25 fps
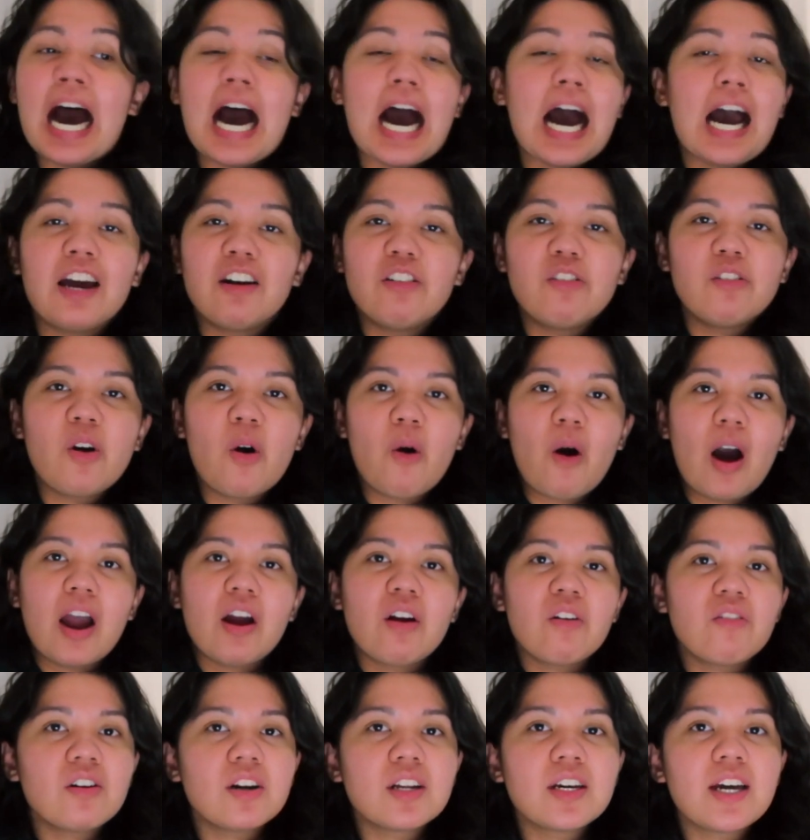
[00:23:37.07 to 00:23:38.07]
I don't know, I
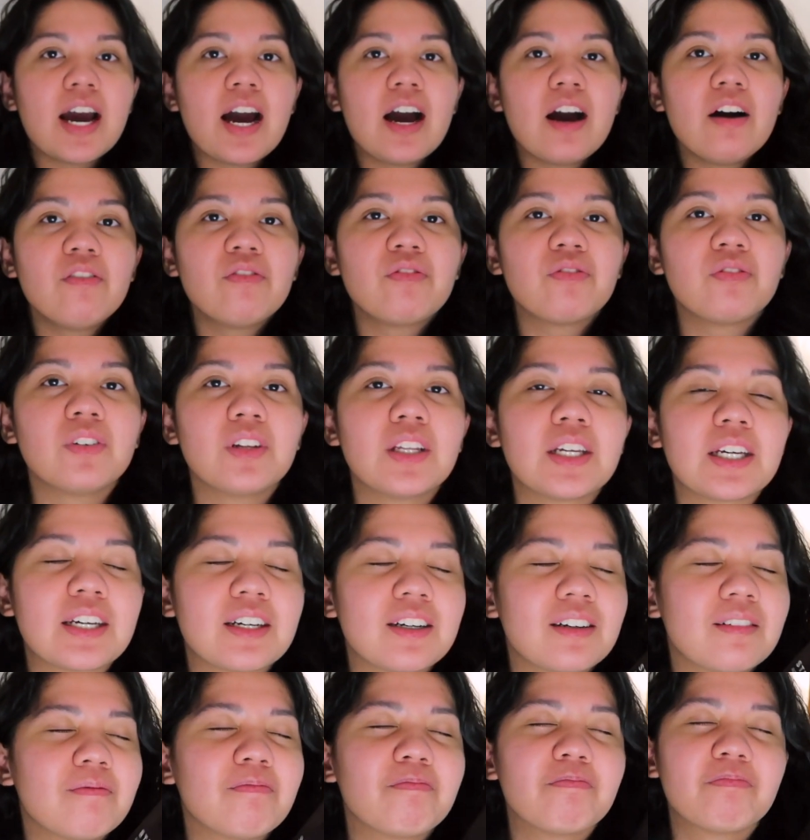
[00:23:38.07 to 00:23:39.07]
already have like
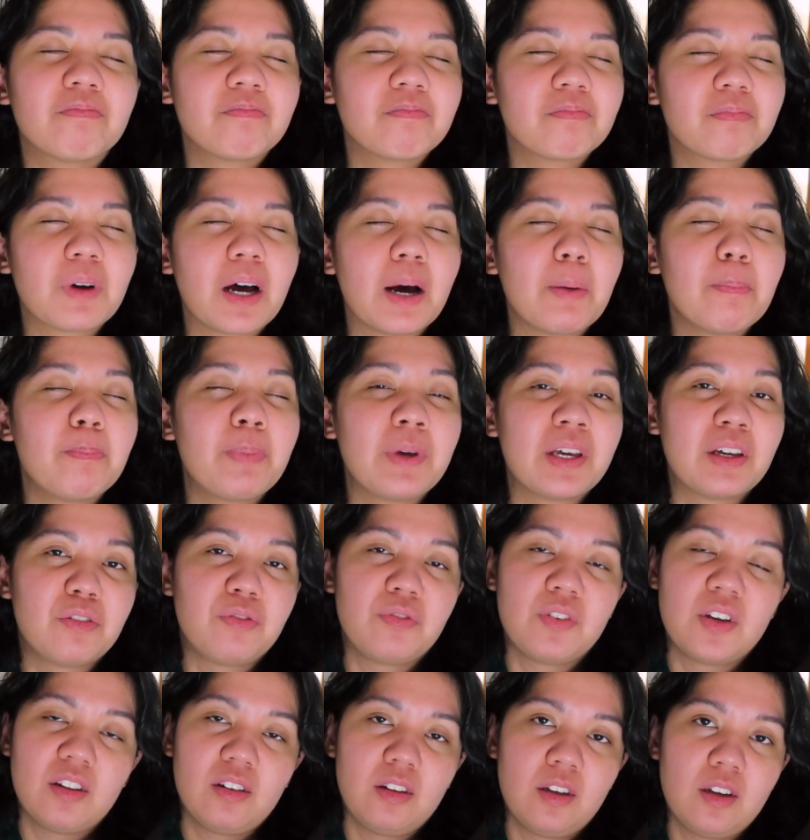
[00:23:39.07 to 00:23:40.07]
a big
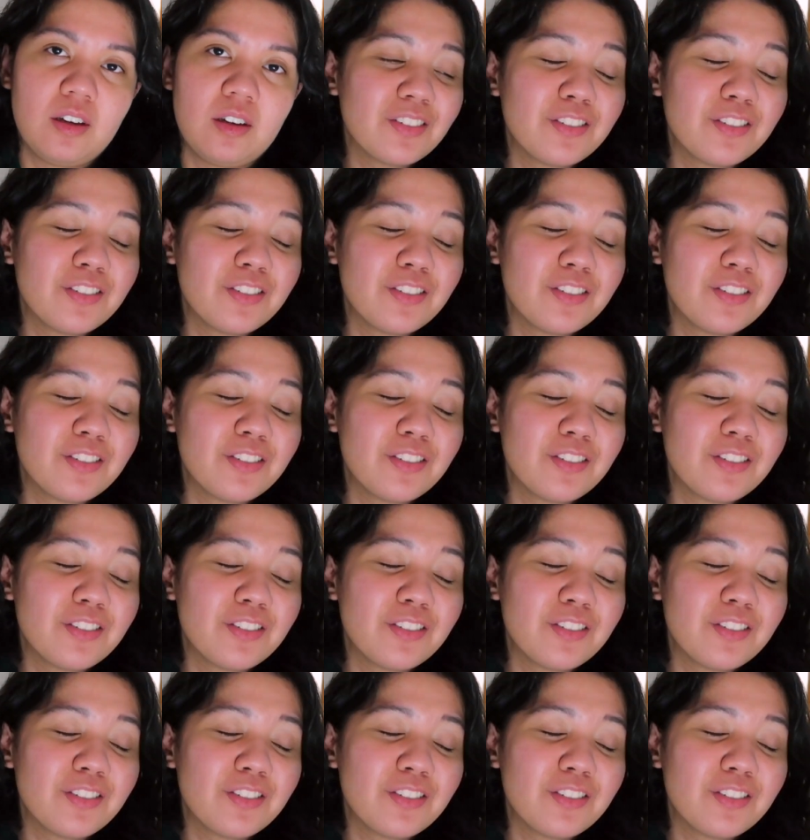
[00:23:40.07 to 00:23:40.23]
feeling.